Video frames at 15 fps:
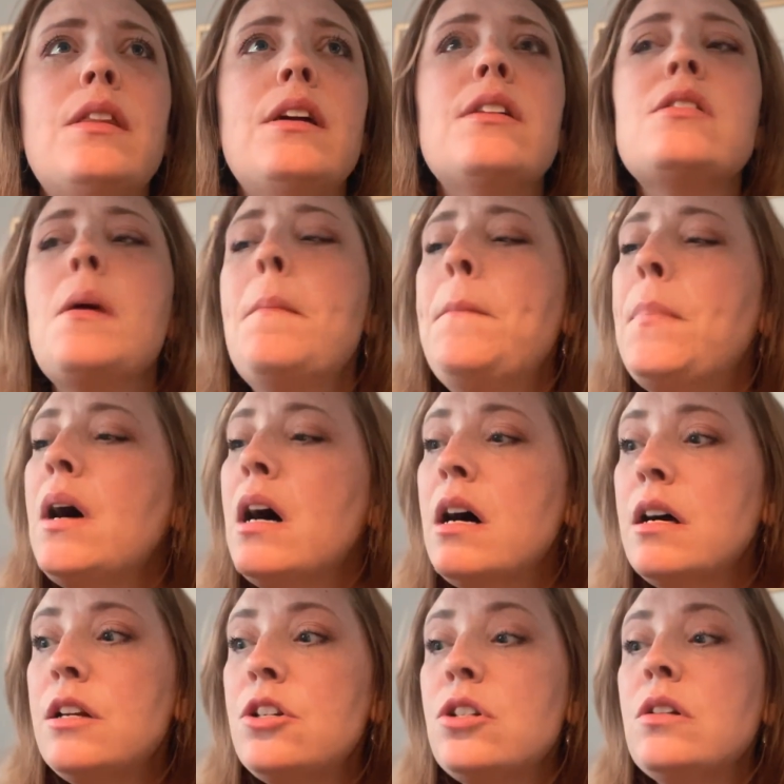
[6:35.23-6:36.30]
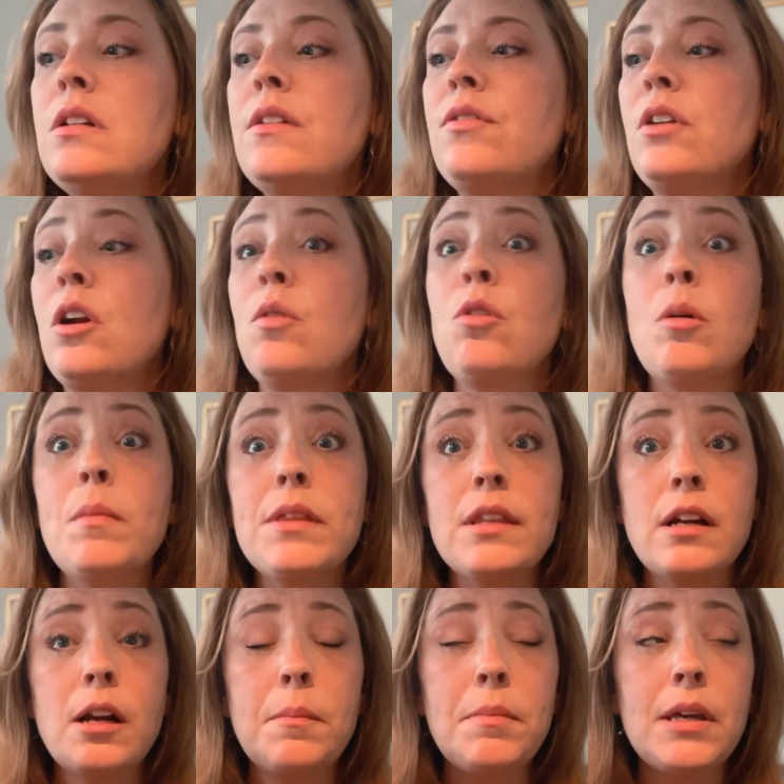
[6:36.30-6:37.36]
There's a bunch of different
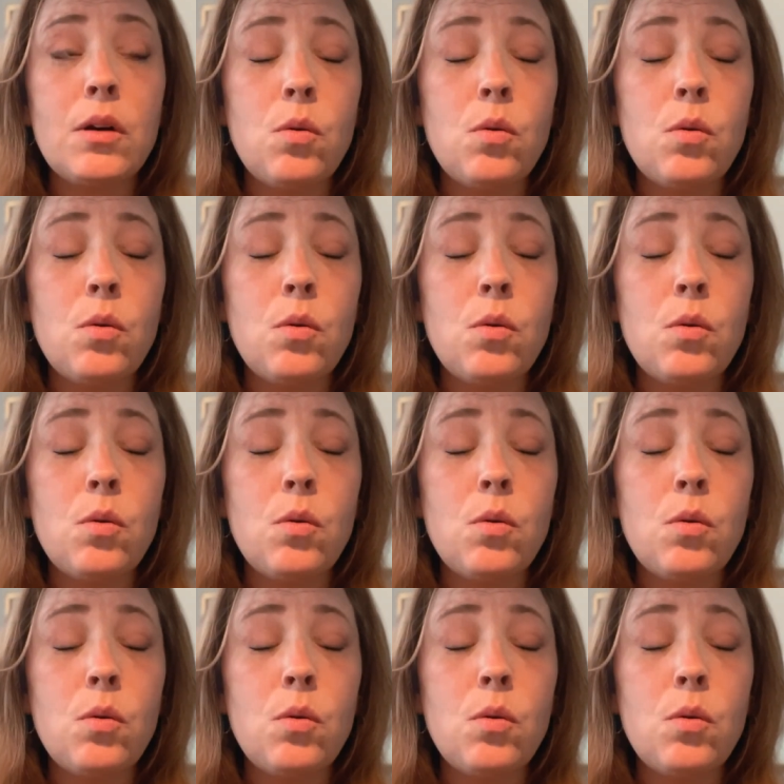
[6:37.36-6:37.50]
aromatherapy